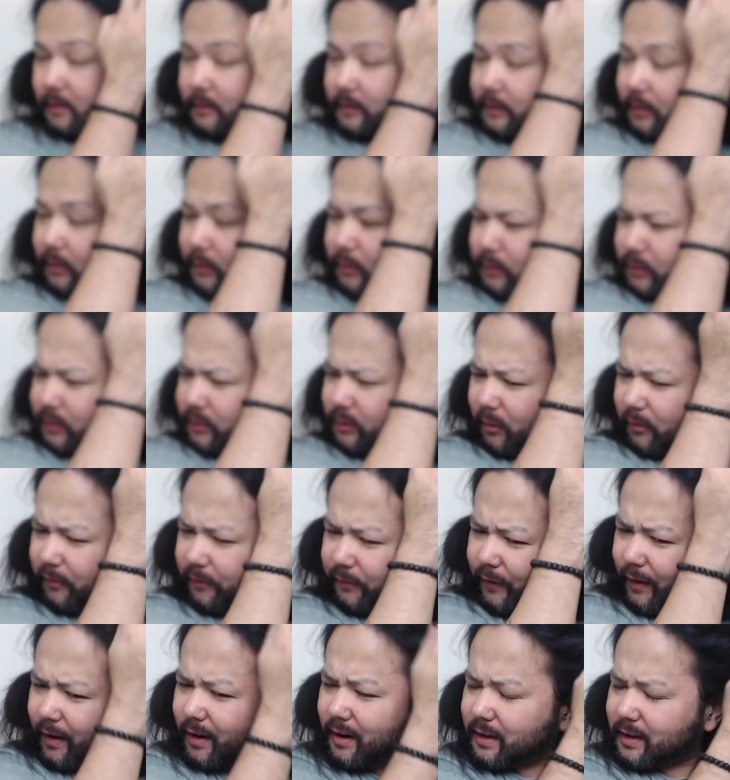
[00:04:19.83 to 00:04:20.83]
So
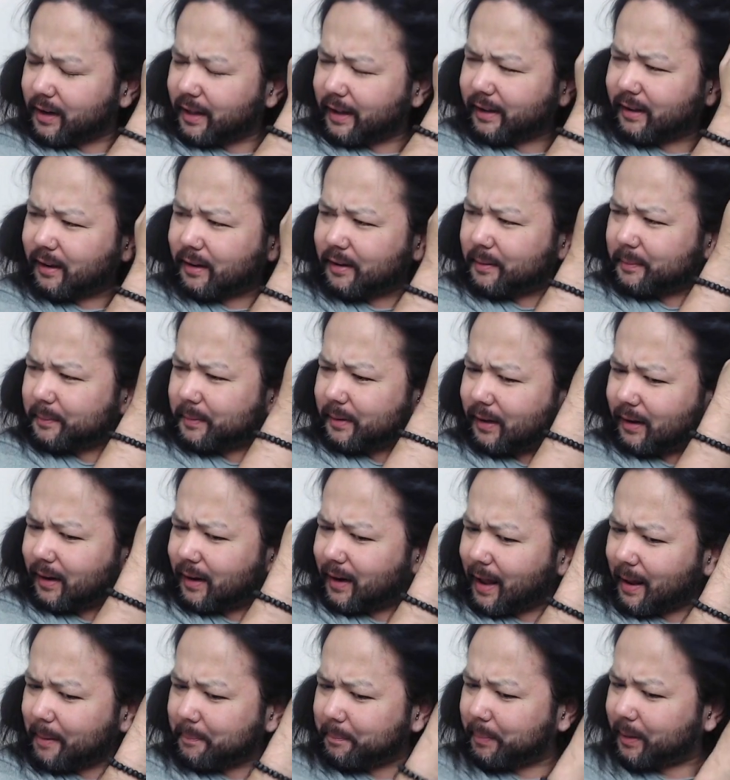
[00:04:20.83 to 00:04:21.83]
far, like
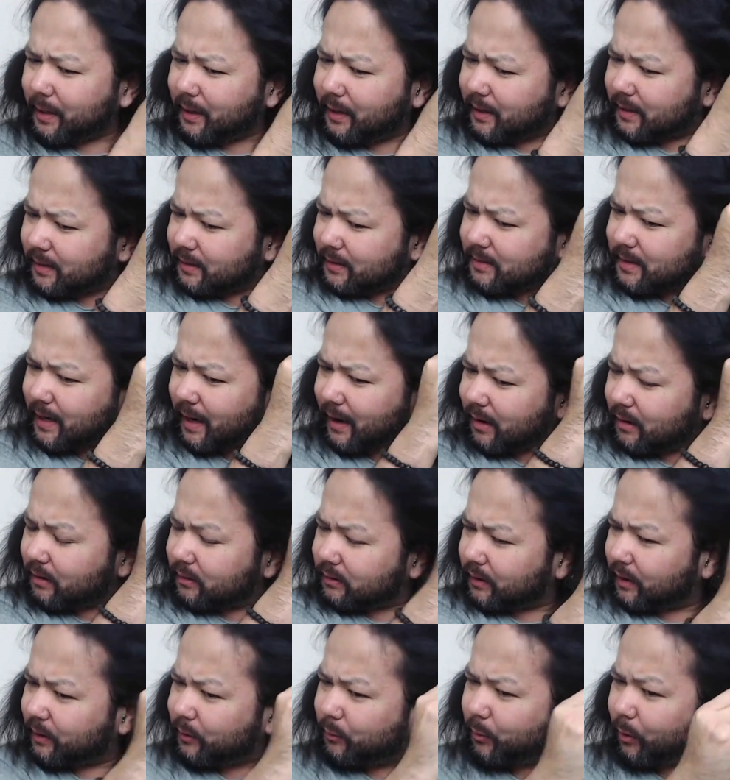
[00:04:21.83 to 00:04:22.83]
clamping it
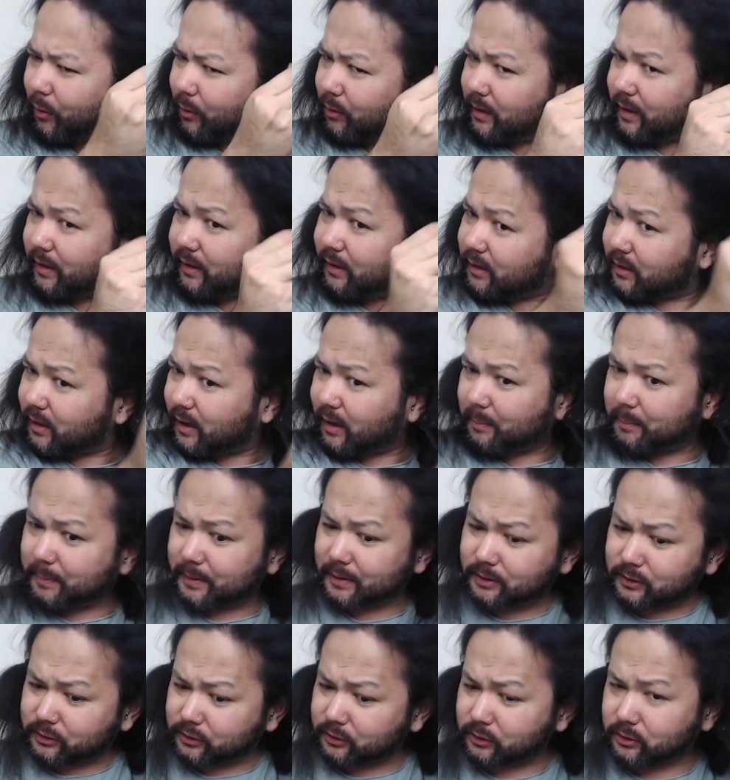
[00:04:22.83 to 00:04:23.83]
down and rolling it up,
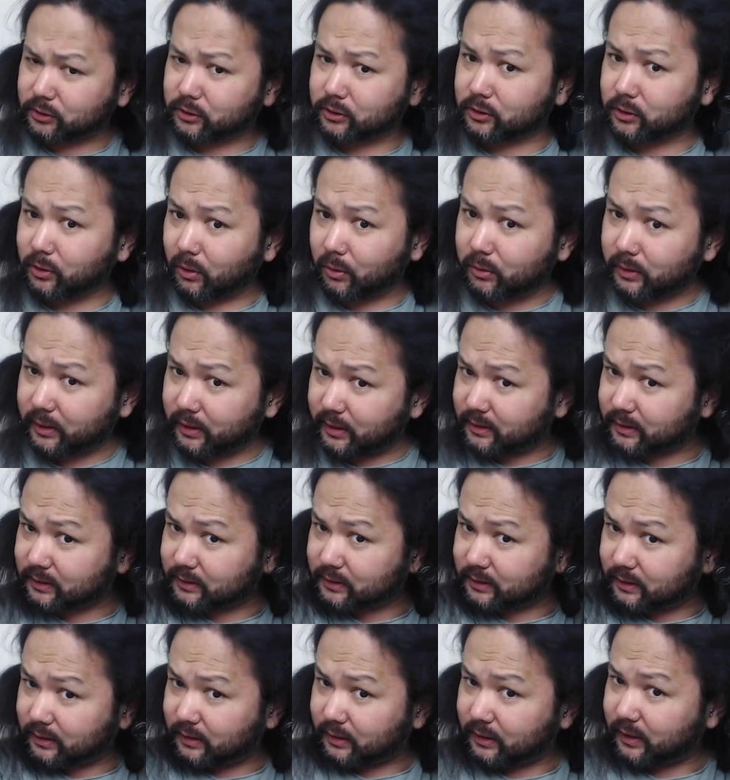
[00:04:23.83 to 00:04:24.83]
it's so
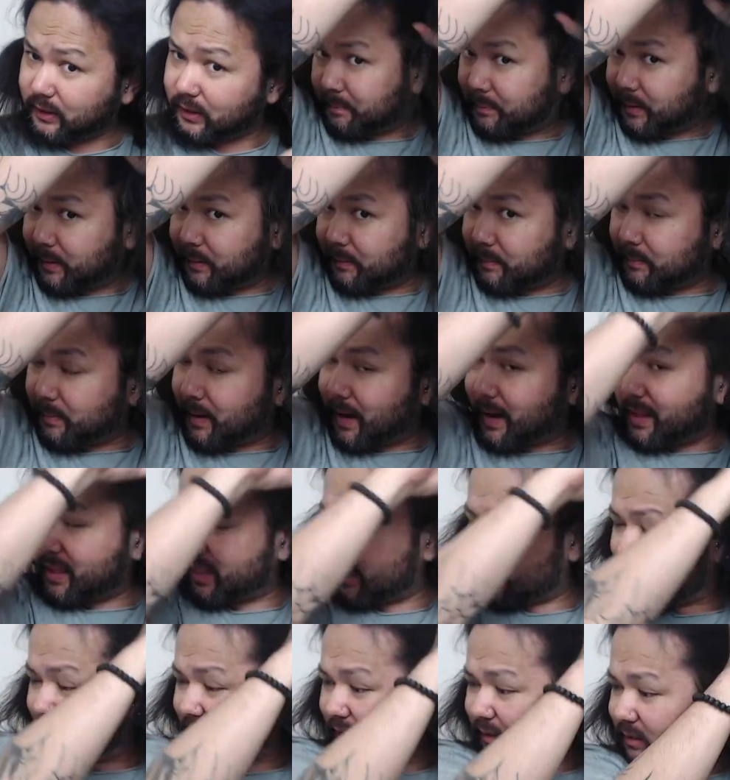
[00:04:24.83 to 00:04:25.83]
easy. But my
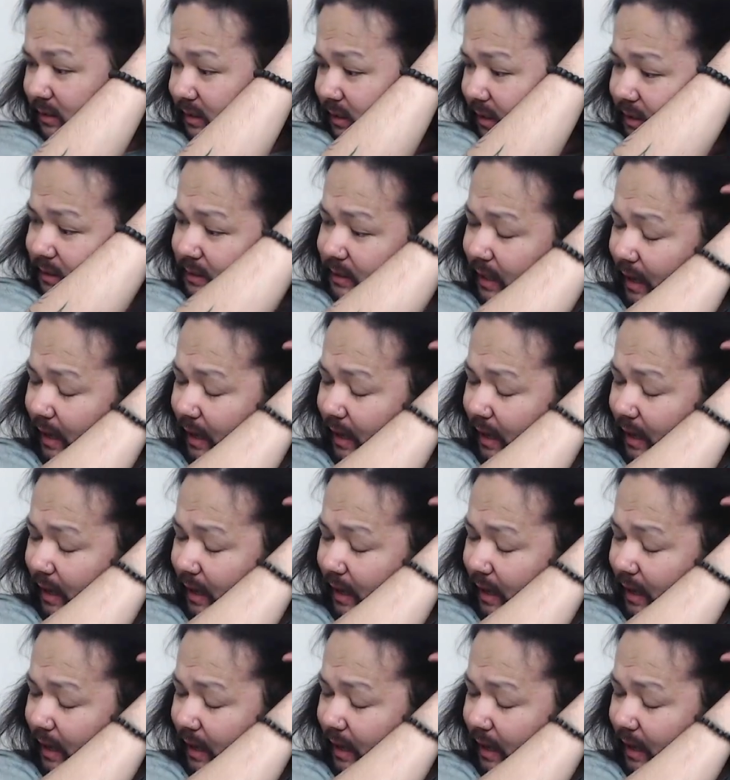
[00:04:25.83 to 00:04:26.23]
thing is